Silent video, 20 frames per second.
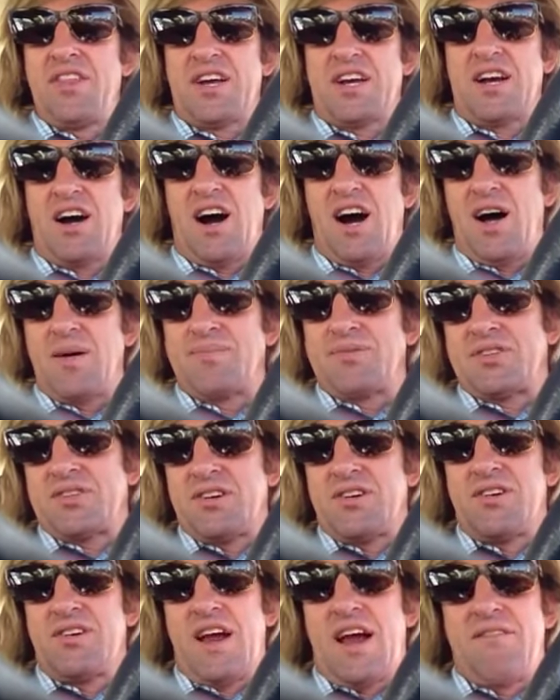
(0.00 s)
The cops
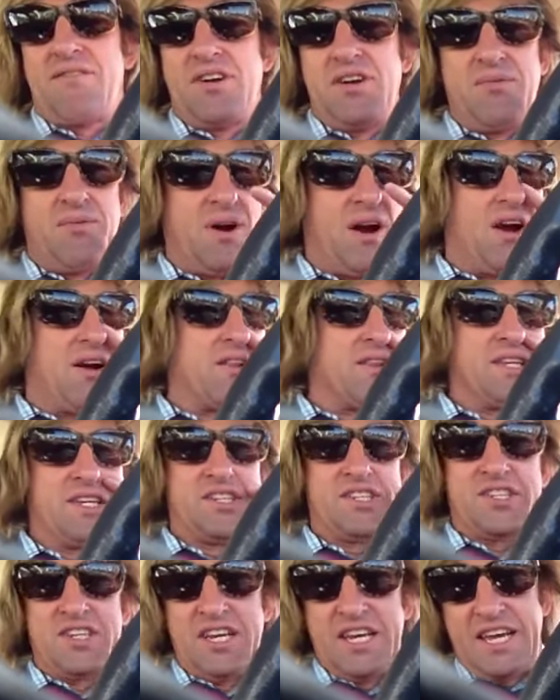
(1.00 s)
are everywhere
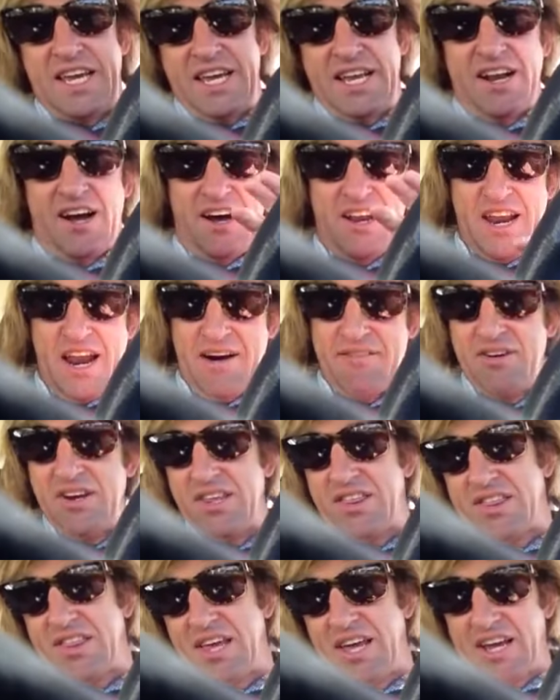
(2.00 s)
listening in on
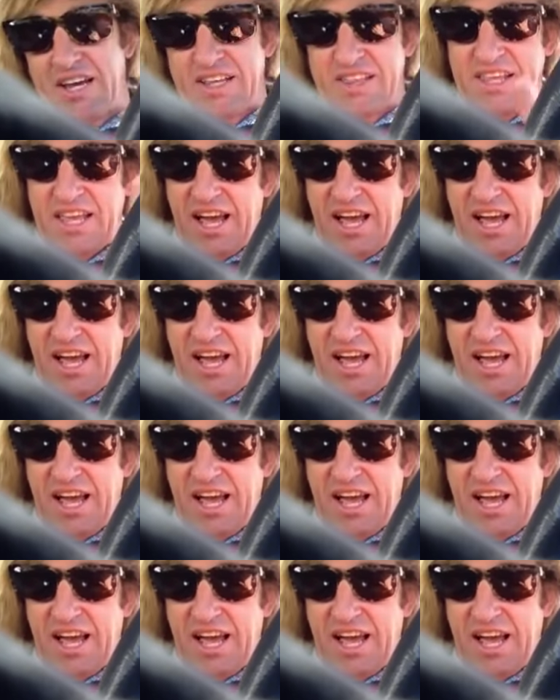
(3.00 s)
everything.